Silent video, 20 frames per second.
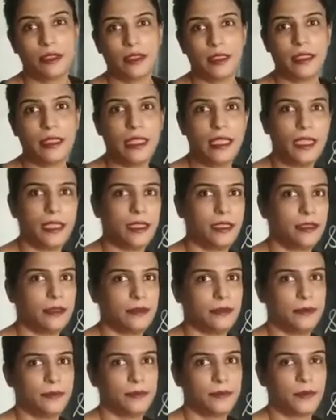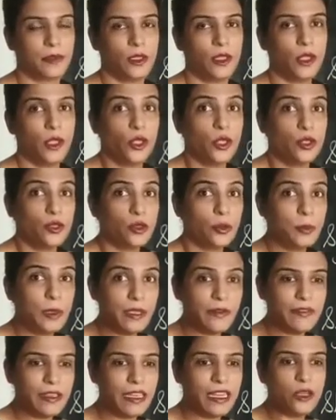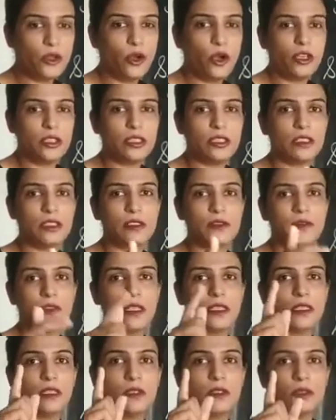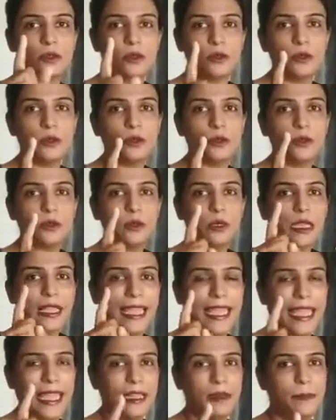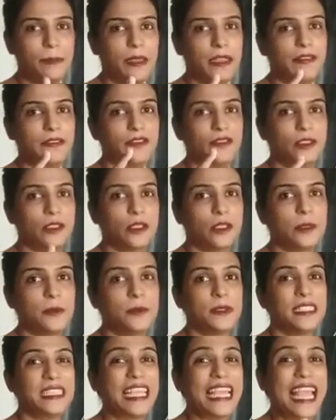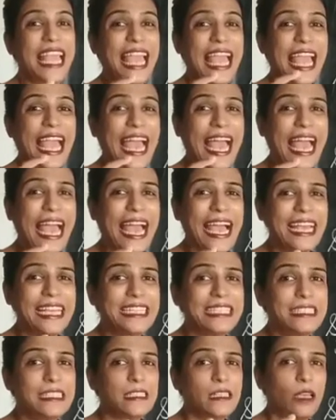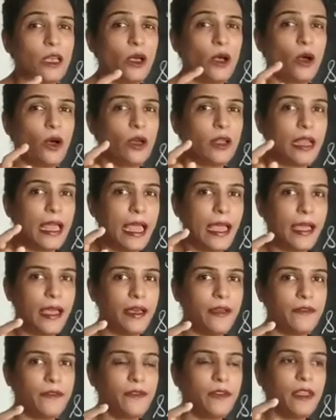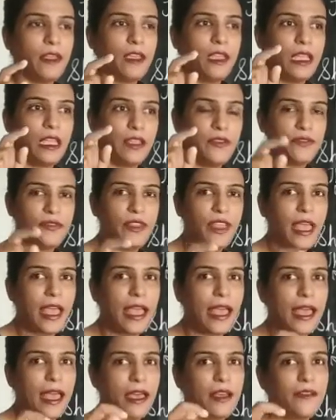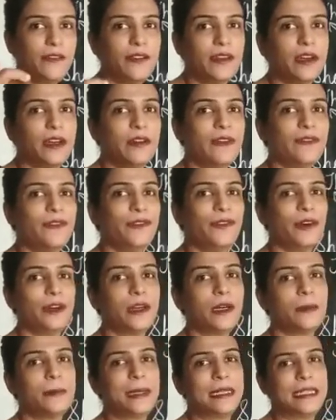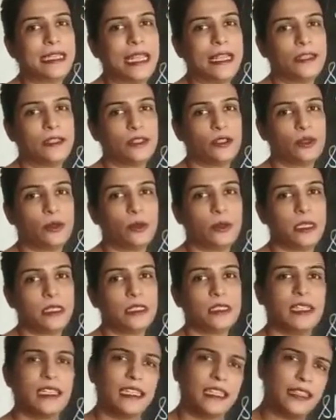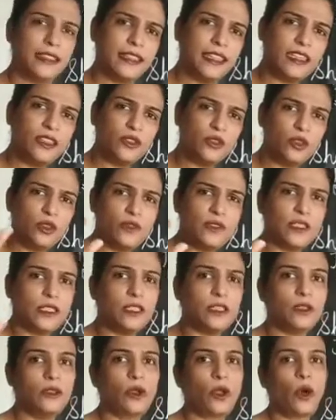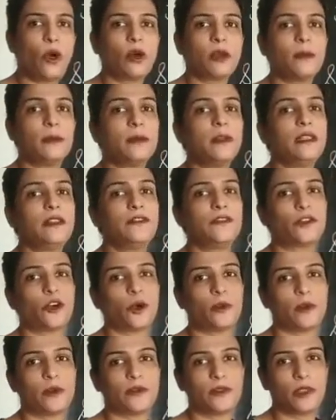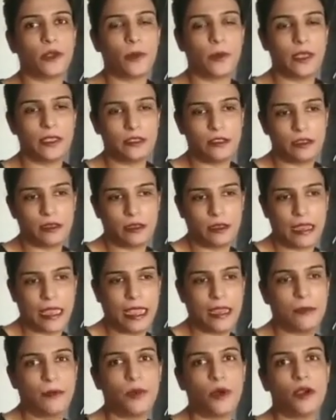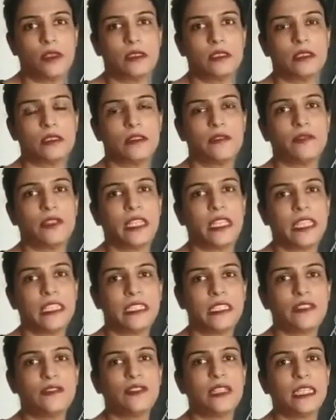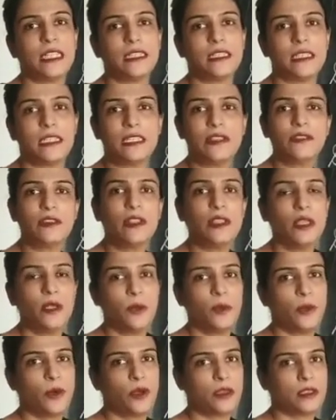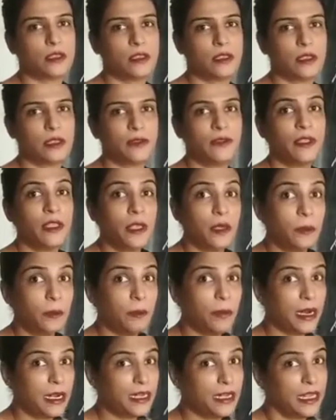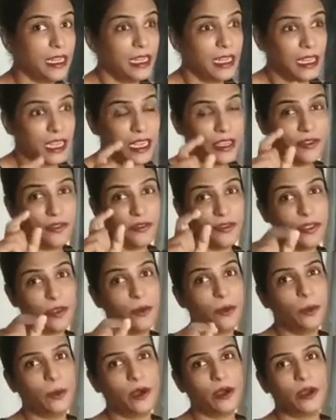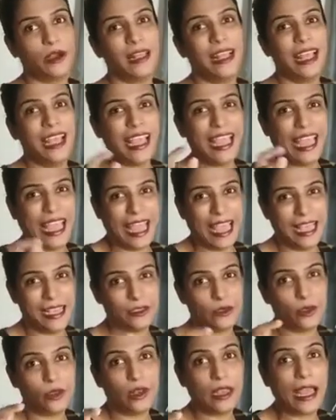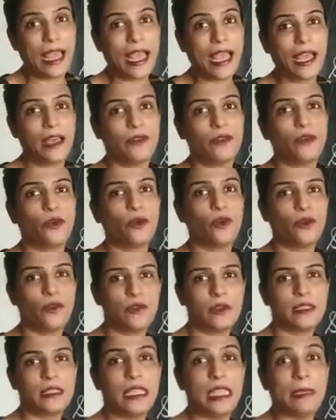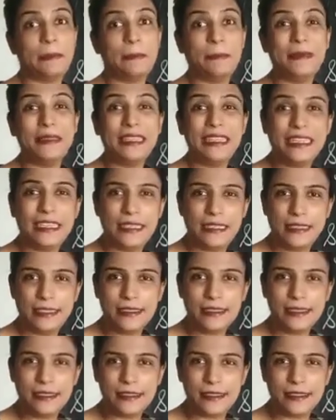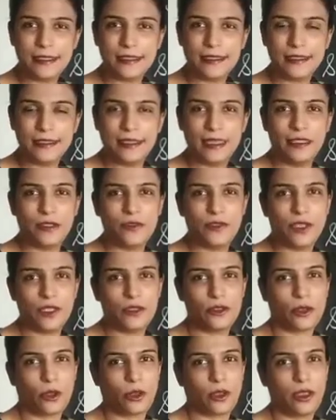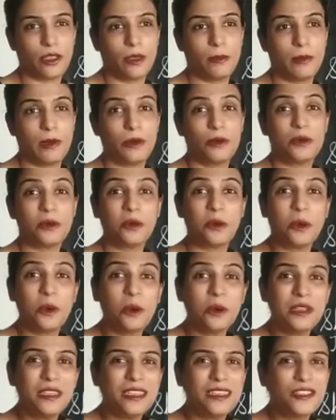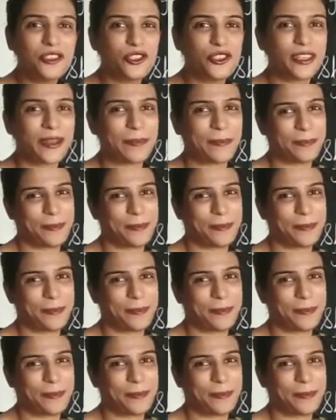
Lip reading: they? So be very cautious with the 2 helping verbs, has or have. If they have a verb attached to it, then go with the normal form of the question tag, positive, negative, negative, positive. But if the word has or have over there means that we are talking about ownership,